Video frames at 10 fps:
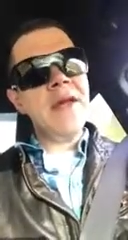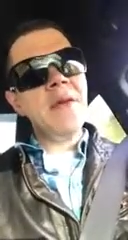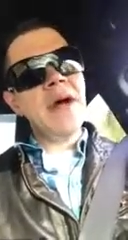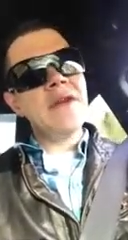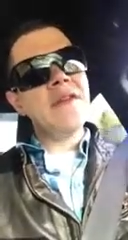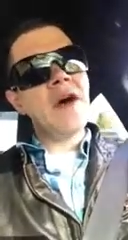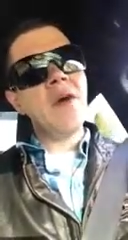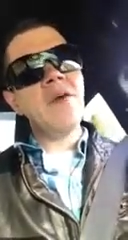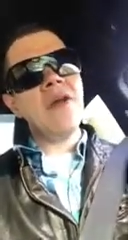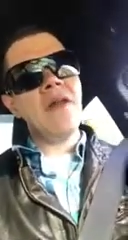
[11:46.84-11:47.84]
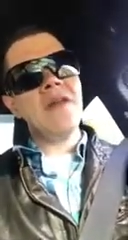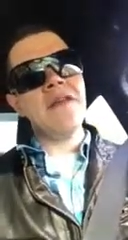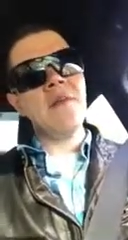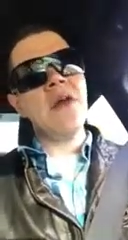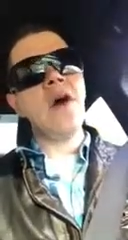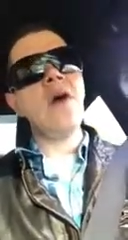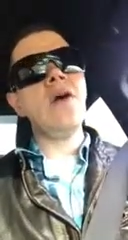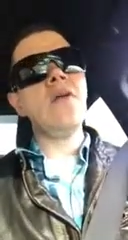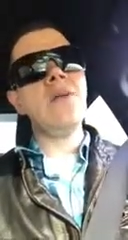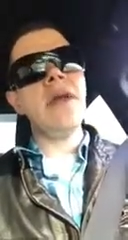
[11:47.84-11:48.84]
so, they sent me
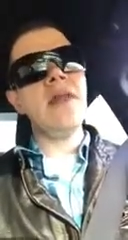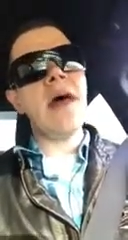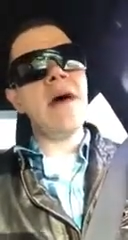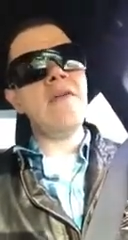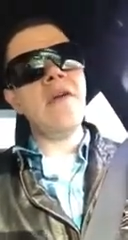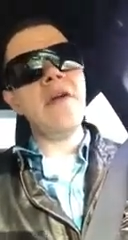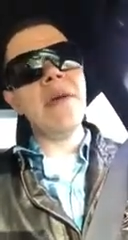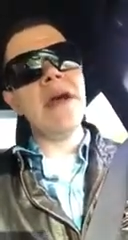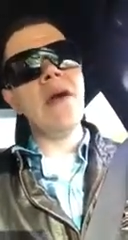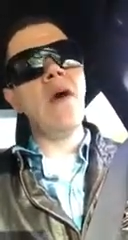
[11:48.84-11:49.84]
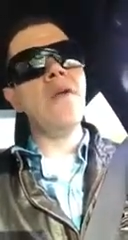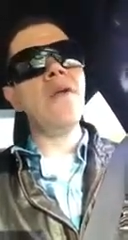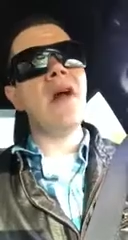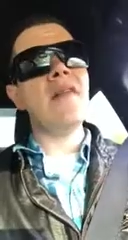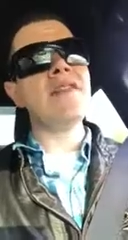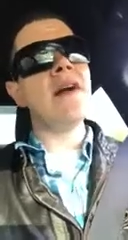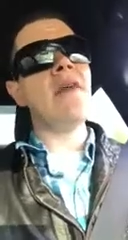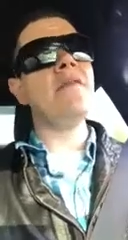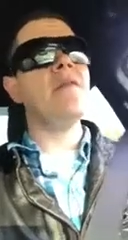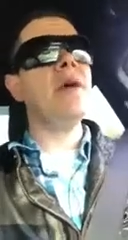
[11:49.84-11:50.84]
home, and that really began a whole new lifestyle
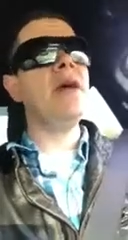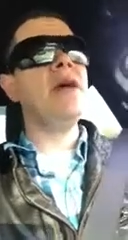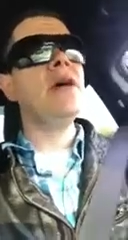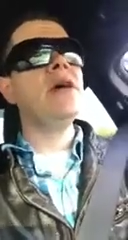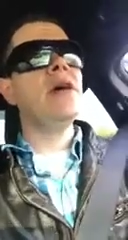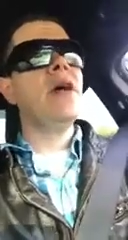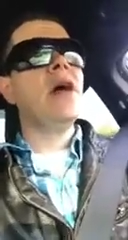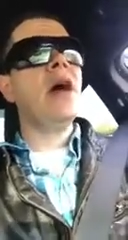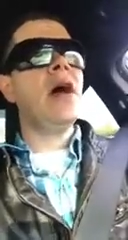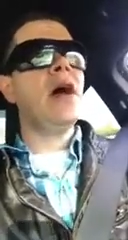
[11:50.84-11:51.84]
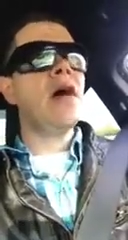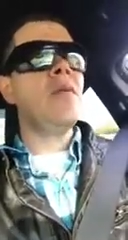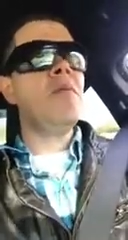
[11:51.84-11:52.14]
for me. And